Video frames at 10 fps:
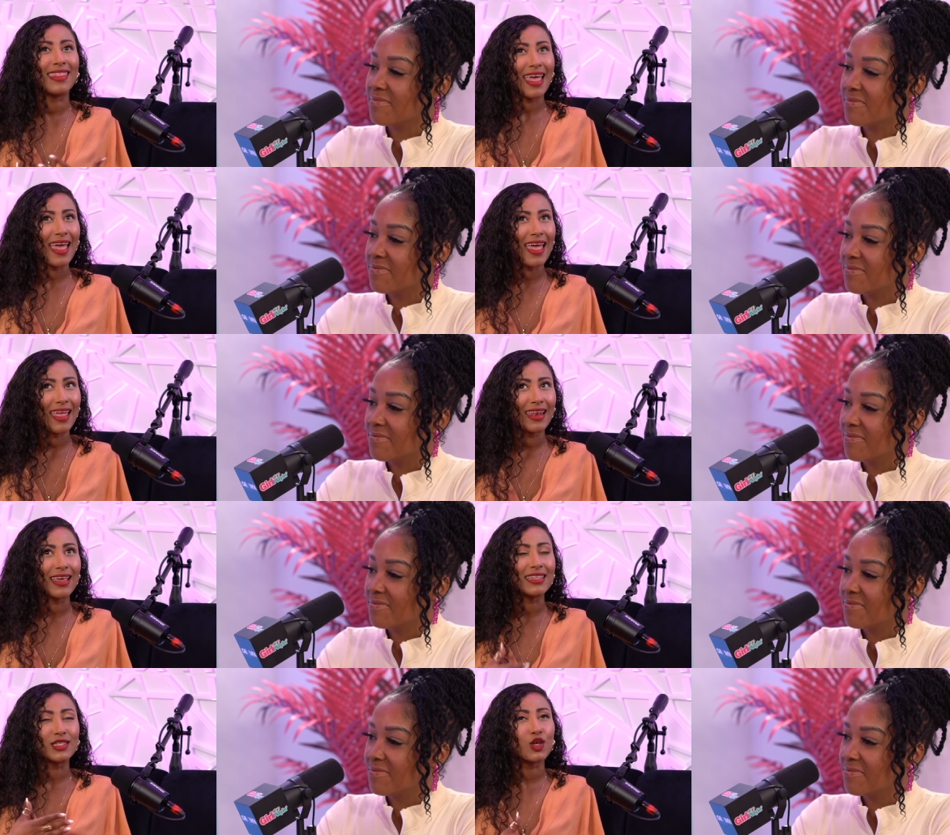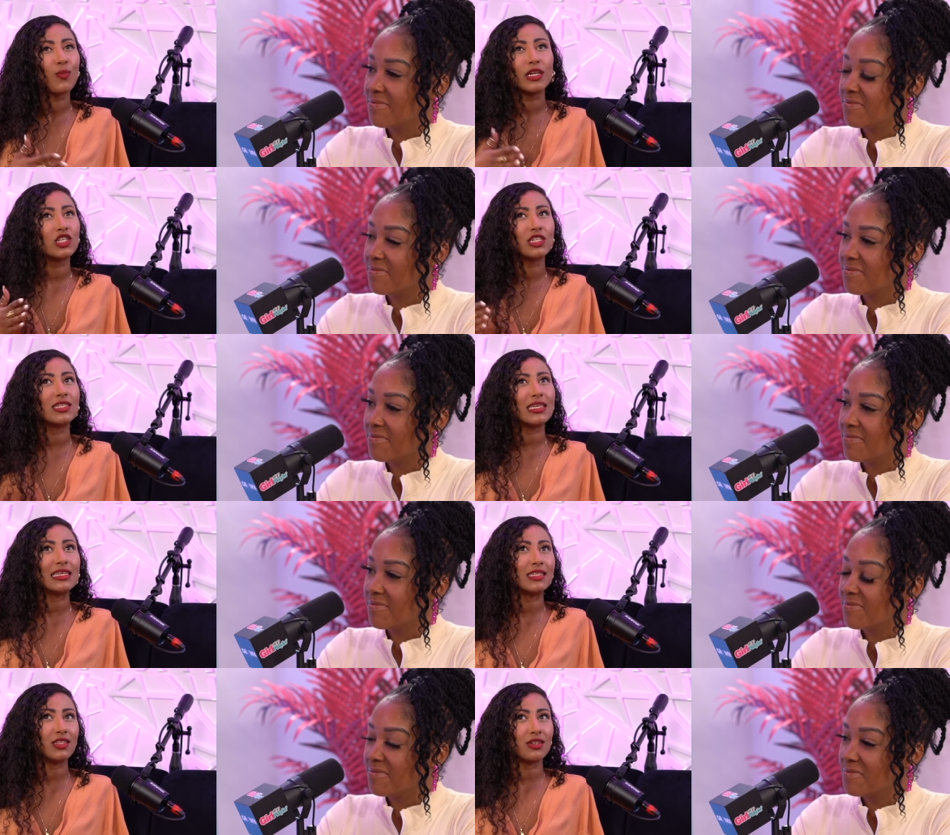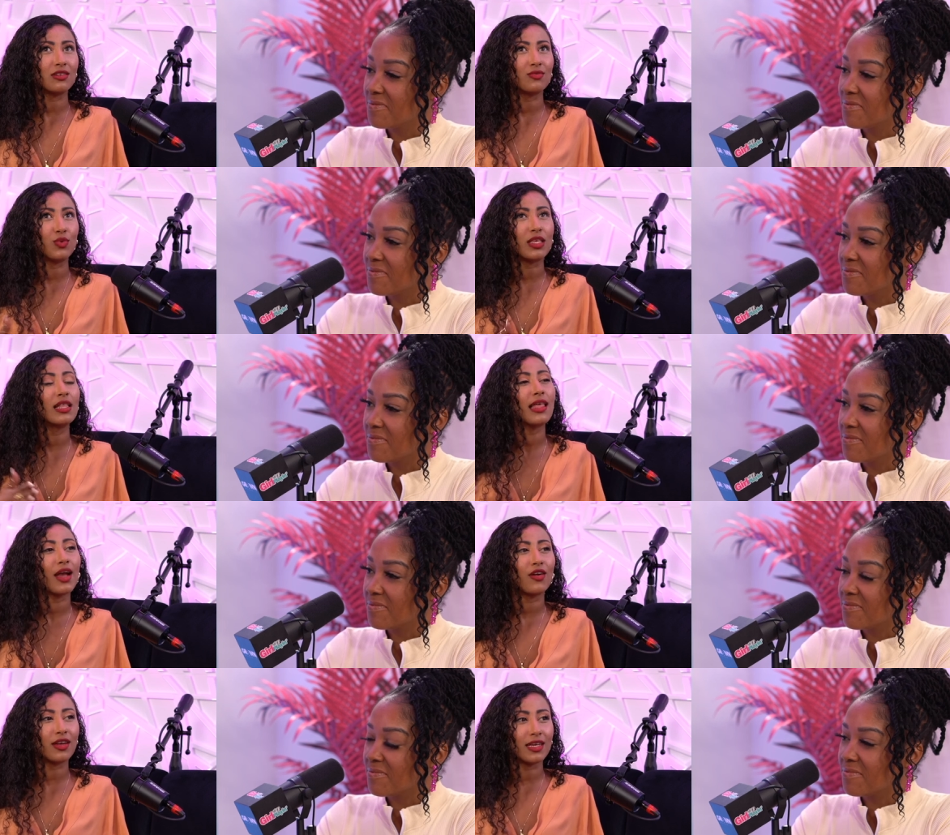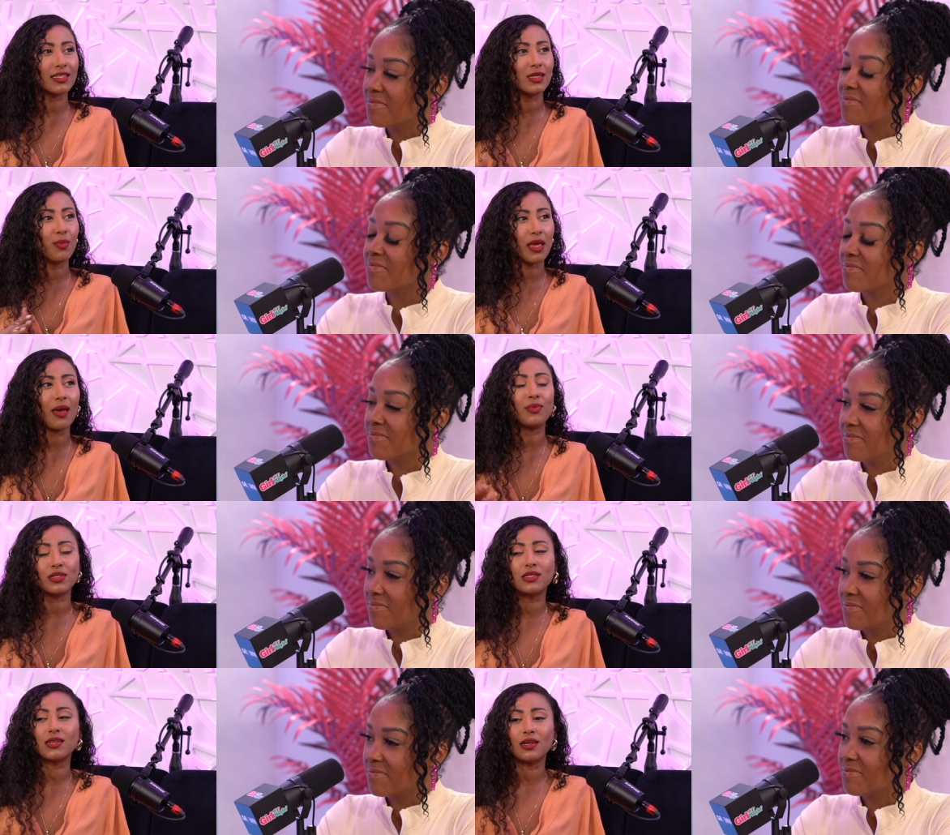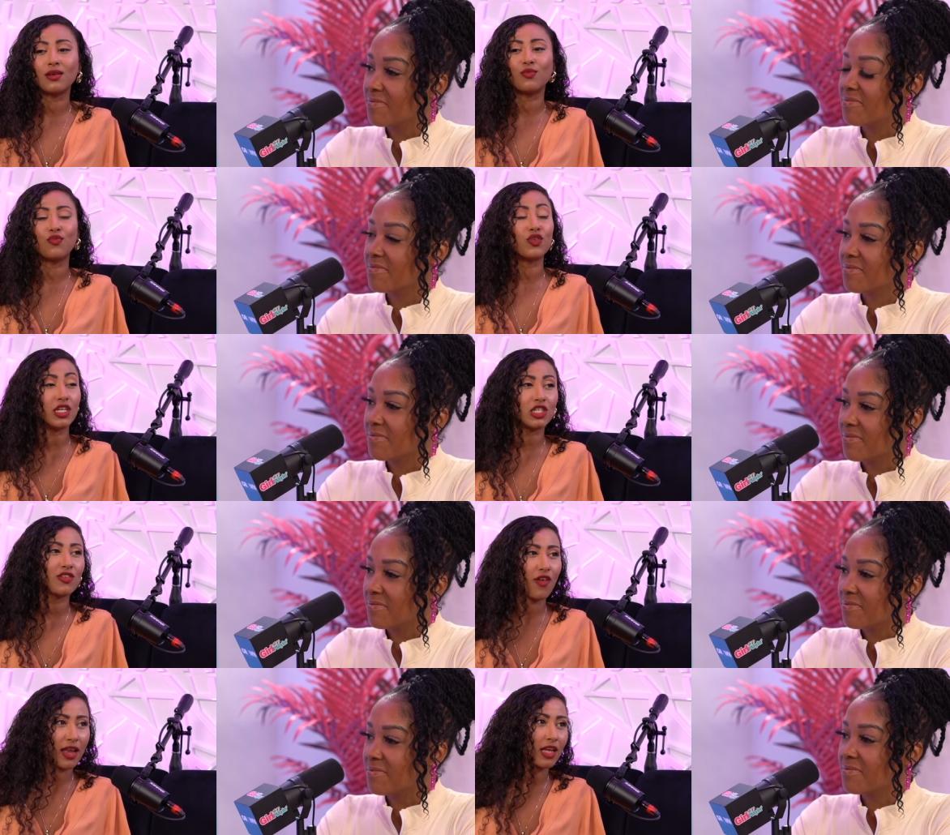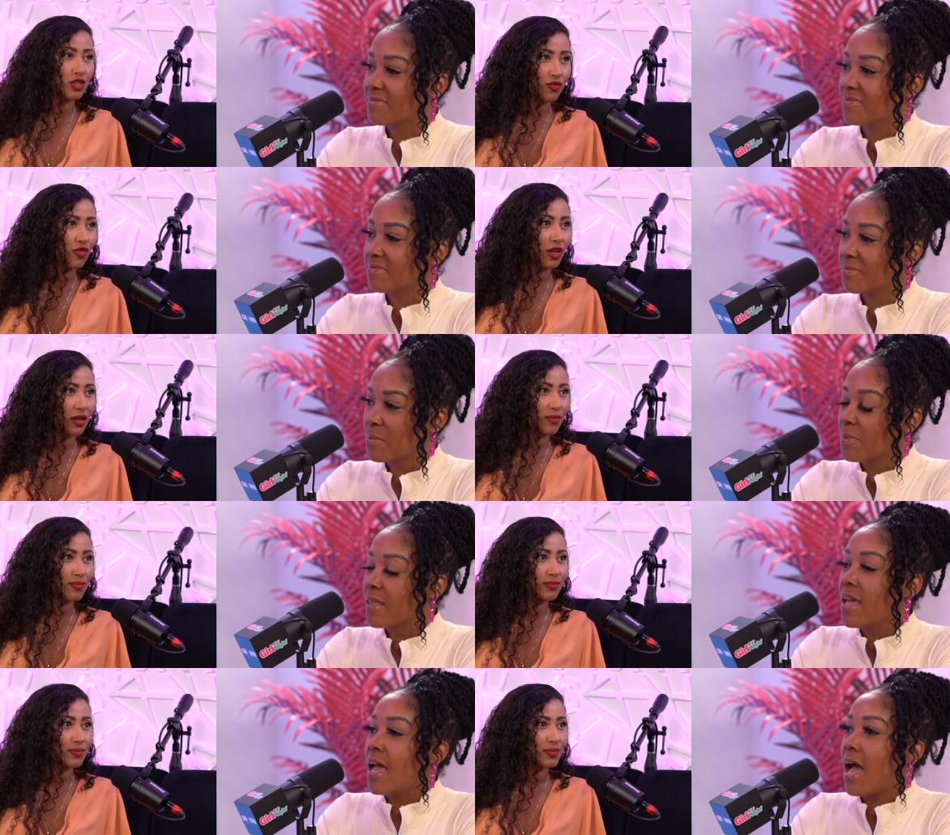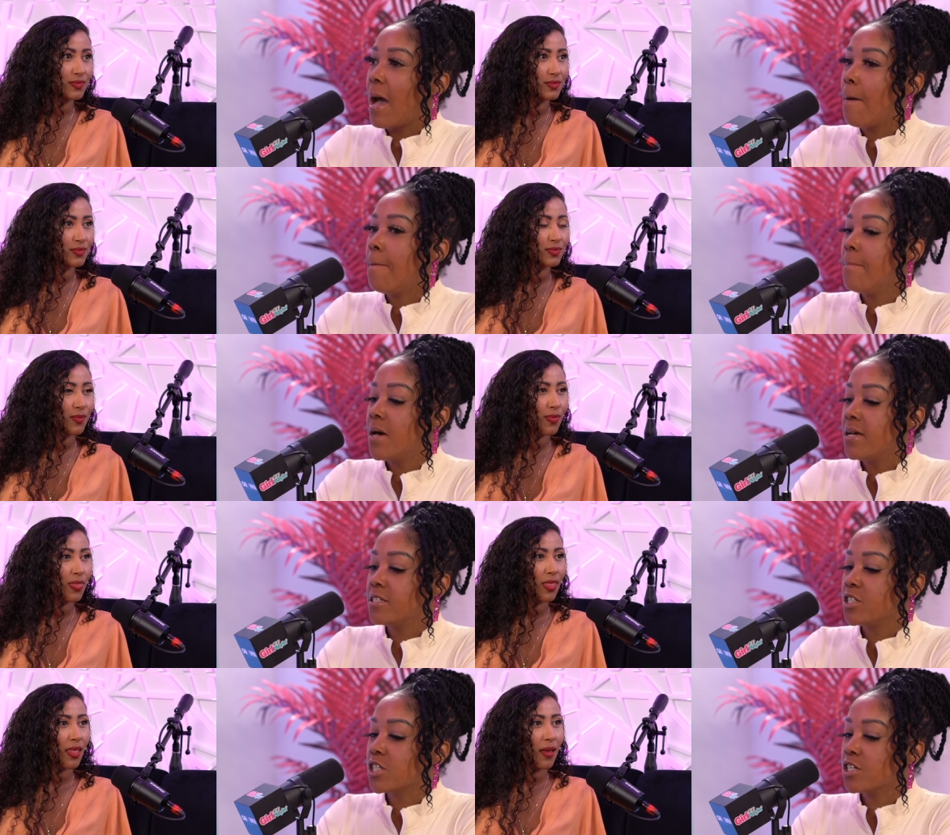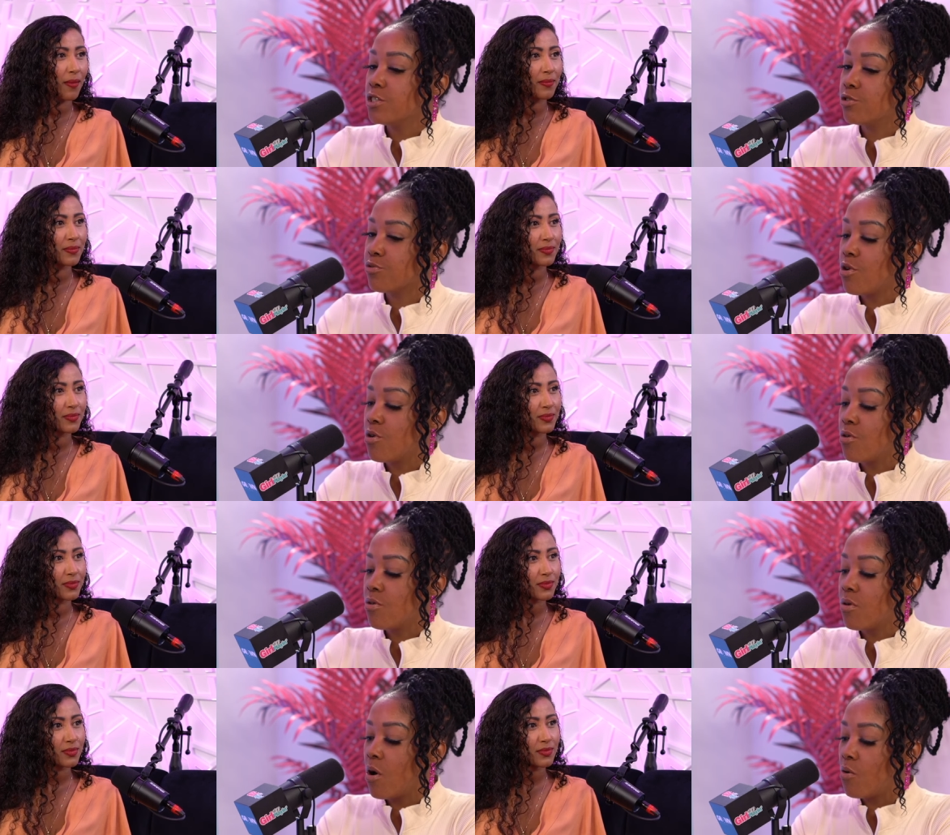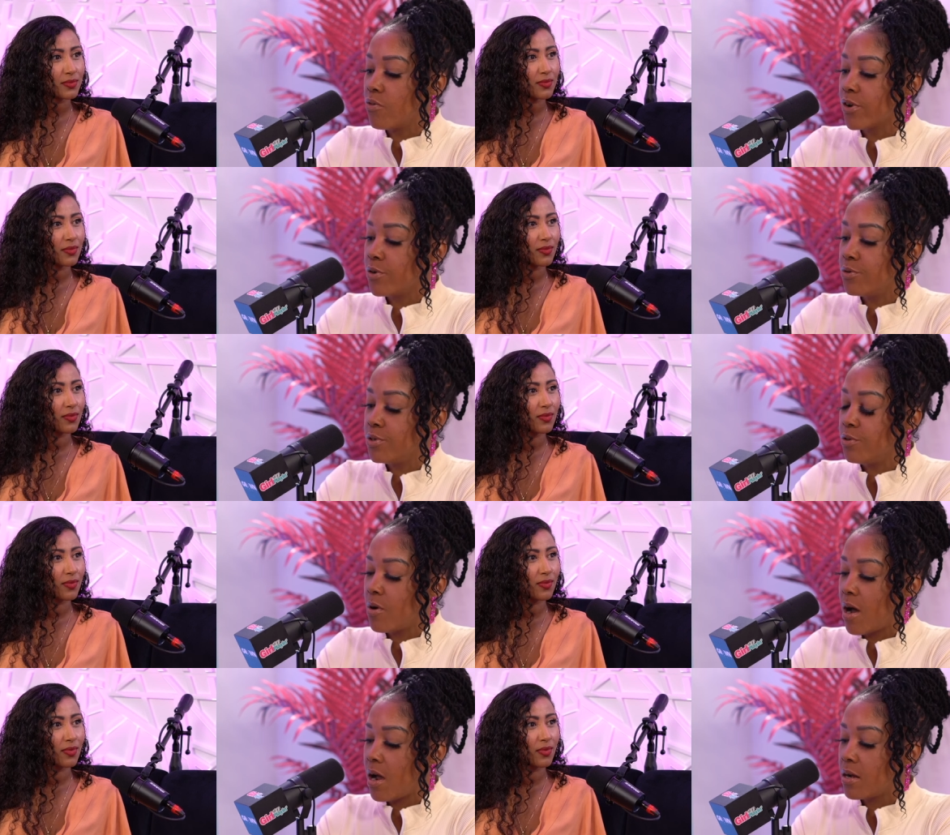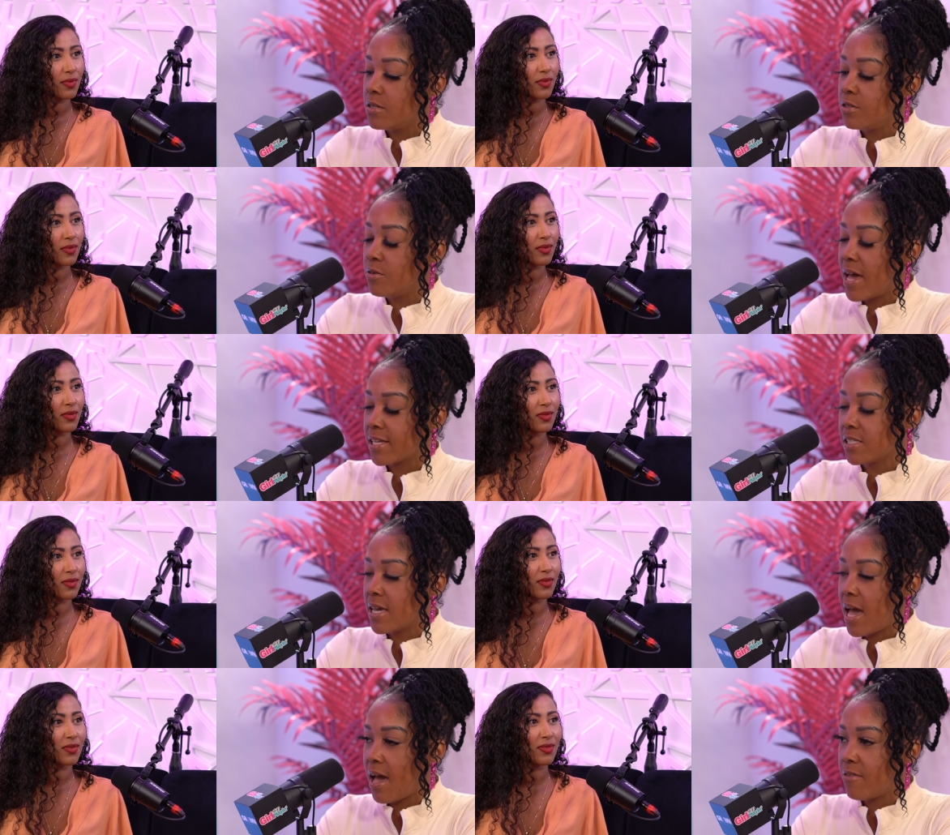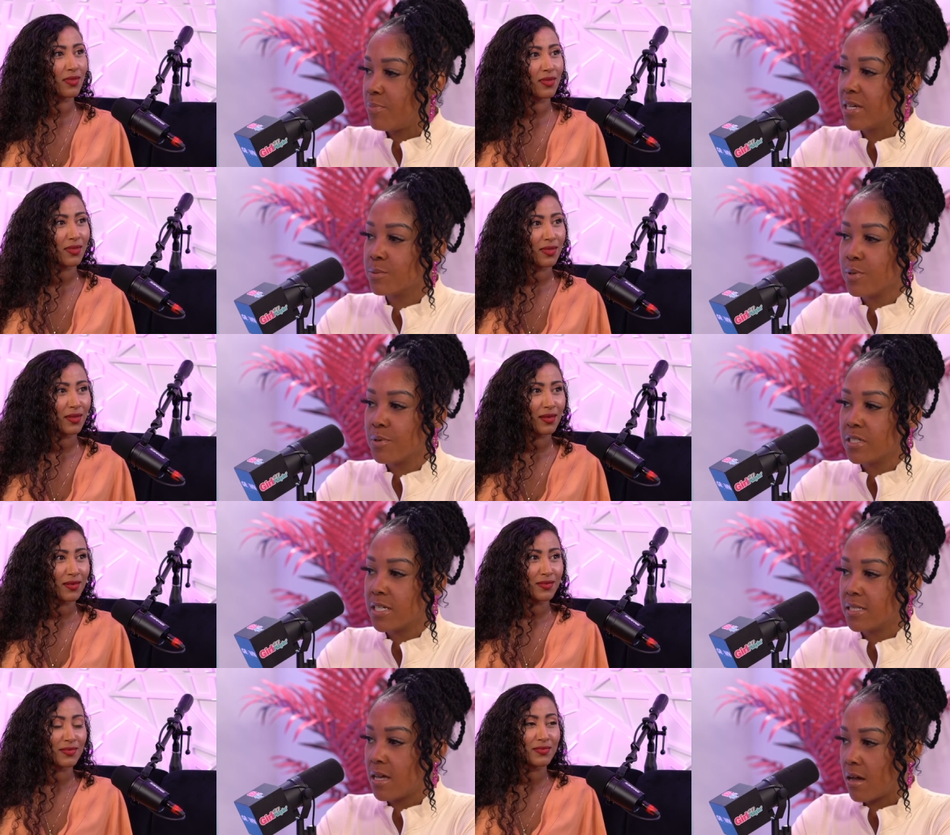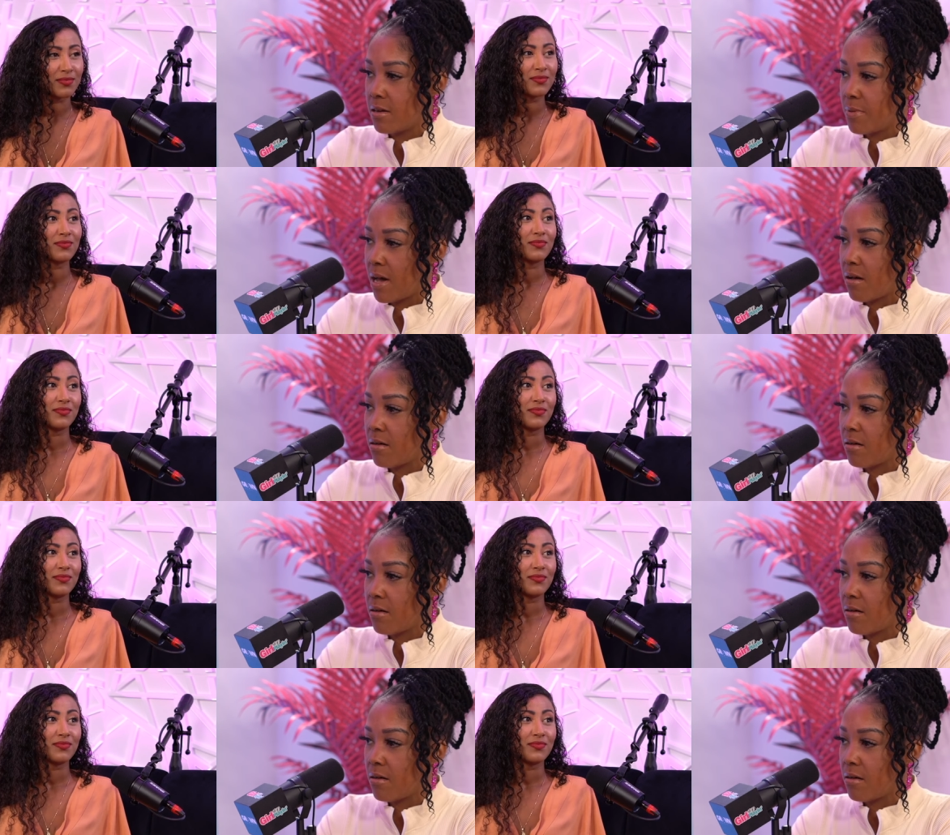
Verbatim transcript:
Speaker 1: then it's so much just easier with clarity mm-hmm. to be mm-hmm. able to reach financial freedom.
Speaker 2: How much control over who you are do you actually have? Because we were just talking about